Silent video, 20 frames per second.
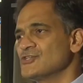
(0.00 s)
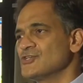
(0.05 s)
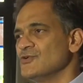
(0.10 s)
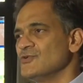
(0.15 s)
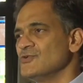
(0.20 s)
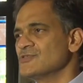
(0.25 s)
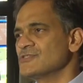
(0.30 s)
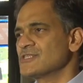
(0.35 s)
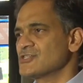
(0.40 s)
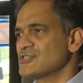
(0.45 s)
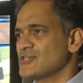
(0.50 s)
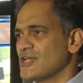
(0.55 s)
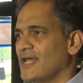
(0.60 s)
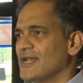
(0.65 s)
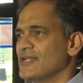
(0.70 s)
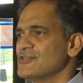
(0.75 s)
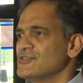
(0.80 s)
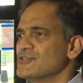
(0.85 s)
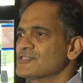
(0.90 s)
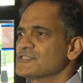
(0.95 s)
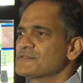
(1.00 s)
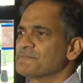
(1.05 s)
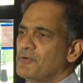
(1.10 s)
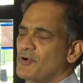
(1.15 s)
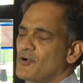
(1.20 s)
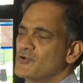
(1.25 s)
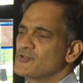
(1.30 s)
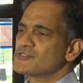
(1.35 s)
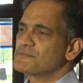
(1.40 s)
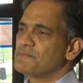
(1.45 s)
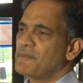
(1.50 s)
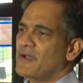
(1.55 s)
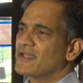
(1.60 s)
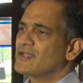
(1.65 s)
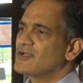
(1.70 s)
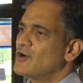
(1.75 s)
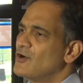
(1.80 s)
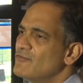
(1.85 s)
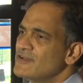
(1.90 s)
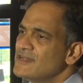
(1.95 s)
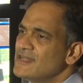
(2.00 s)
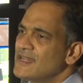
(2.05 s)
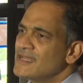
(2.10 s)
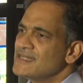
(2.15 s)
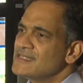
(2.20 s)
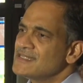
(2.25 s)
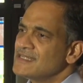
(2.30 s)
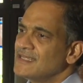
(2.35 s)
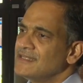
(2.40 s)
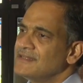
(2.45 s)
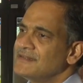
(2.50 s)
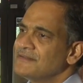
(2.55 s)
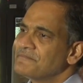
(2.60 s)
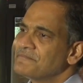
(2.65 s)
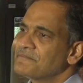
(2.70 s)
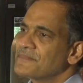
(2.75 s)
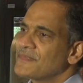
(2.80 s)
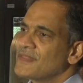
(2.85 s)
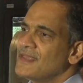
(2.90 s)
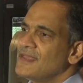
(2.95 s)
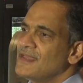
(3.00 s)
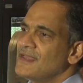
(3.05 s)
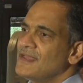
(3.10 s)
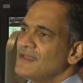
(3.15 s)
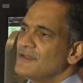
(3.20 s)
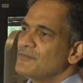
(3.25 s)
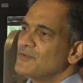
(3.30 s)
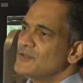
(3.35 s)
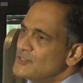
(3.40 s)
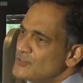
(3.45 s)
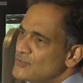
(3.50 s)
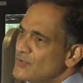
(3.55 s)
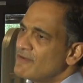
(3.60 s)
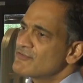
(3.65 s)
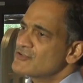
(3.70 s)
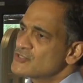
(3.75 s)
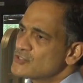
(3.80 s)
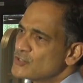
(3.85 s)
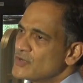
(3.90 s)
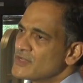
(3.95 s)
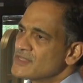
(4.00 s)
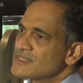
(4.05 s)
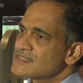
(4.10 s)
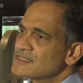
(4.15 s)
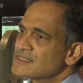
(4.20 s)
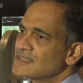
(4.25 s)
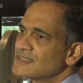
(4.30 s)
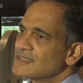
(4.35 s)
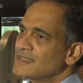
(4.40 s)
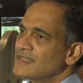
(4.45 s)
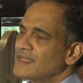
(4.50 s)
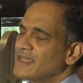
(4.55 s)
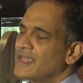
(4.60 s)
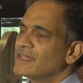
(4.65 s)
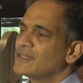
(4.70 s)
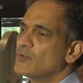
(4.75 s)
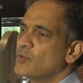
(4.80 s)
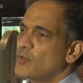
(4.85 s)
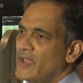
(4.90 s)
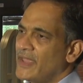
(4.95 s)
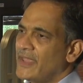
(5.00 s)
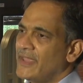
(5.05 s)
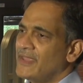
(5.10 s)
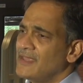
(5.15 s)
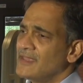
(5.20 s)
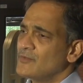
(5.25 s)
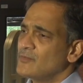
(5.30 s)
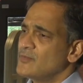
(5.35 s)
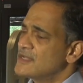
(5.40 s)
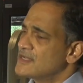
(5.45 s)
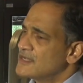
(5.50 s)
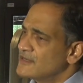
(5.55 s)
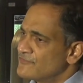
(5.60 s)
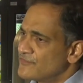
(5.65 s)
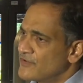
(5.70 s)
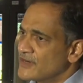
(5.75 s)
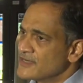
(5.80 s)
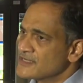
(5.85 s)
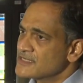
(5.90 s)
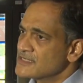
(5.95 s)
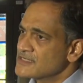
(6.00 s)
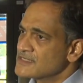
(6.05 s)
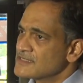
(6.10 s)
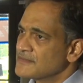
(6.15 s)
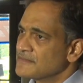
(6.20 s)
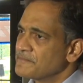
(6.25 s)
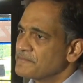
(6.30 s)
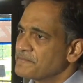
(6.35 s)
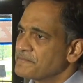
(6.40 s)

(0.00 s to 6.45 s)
choose the challenges posed by COVID 19, we do have a choice in the way we confront it.